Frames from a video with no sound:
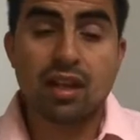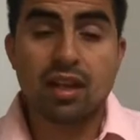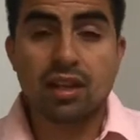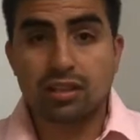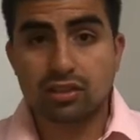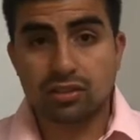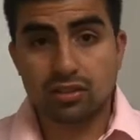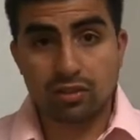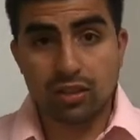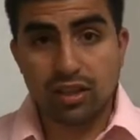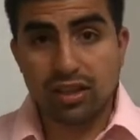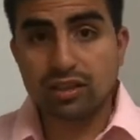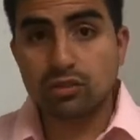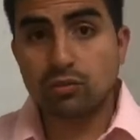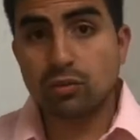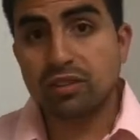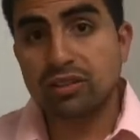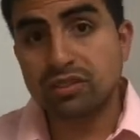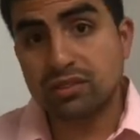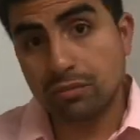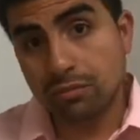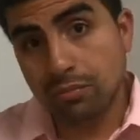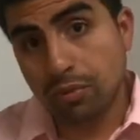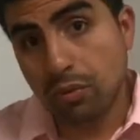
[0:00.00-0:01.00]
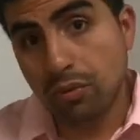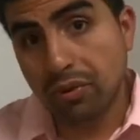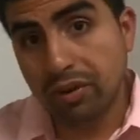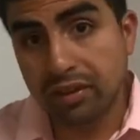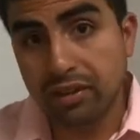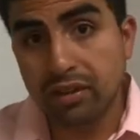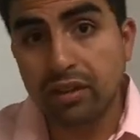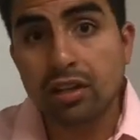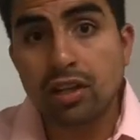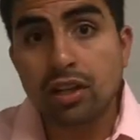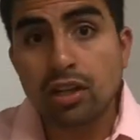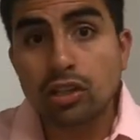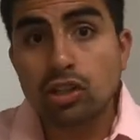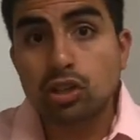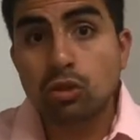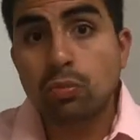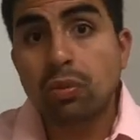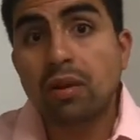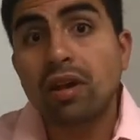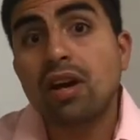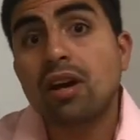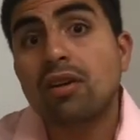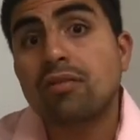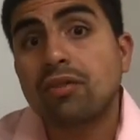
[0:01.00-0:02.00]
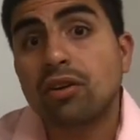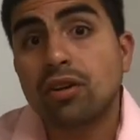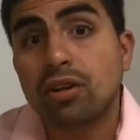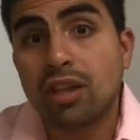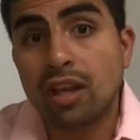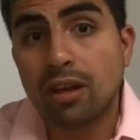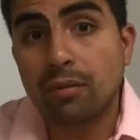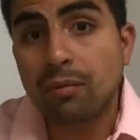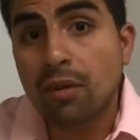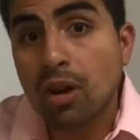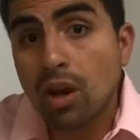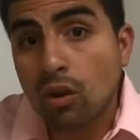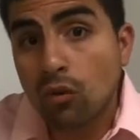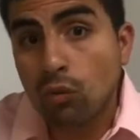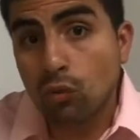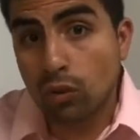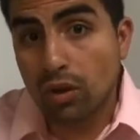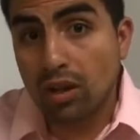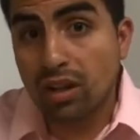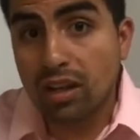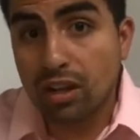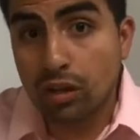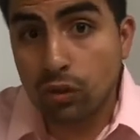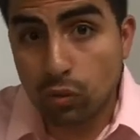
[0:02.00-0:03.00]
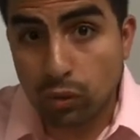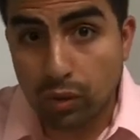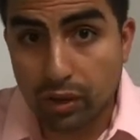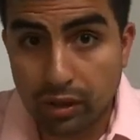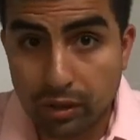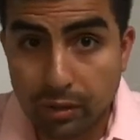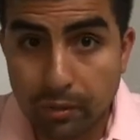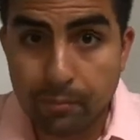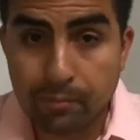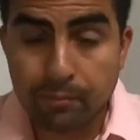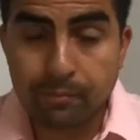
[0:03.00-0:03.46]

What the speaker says: So that's why it's important to pay off your debt really quick.